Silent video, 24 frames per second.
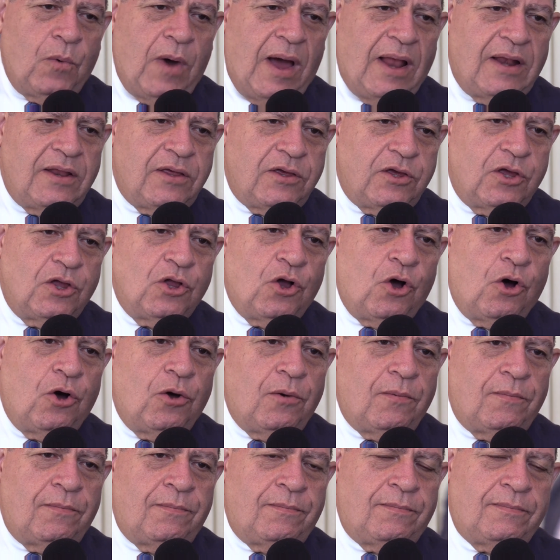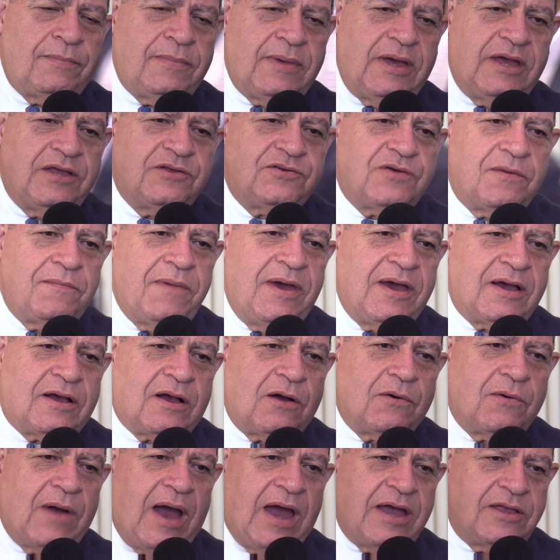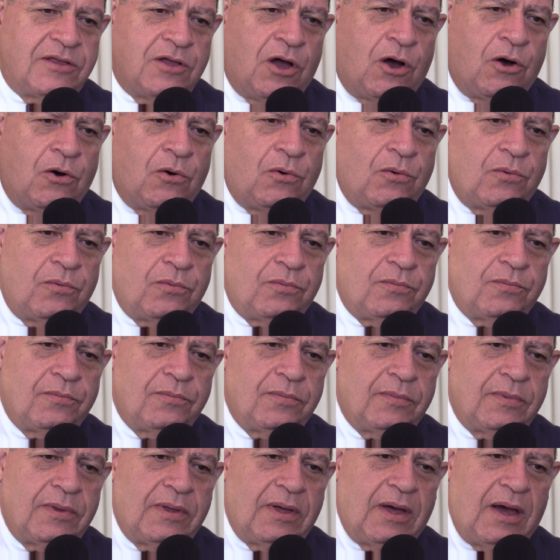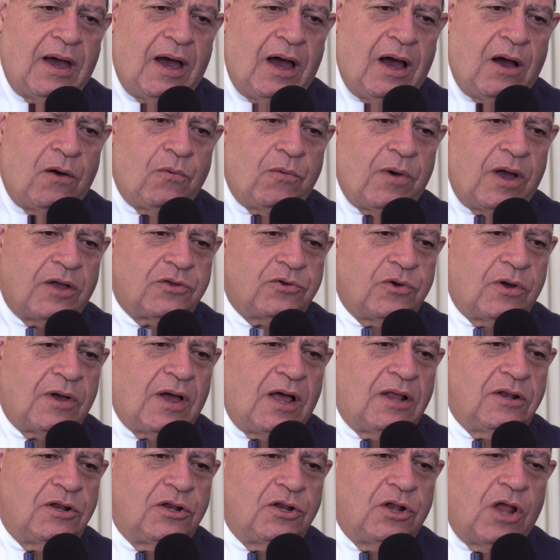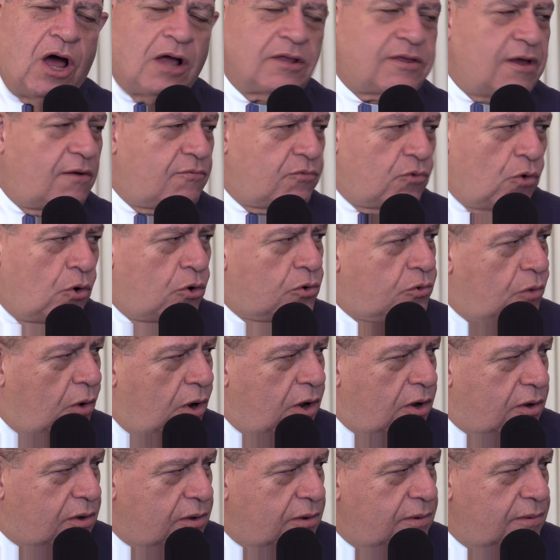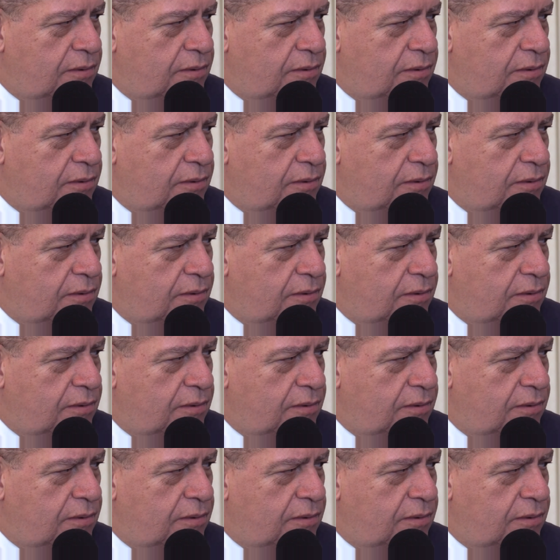Well, you know, in Jamaica right now, we're doing a lot of road work,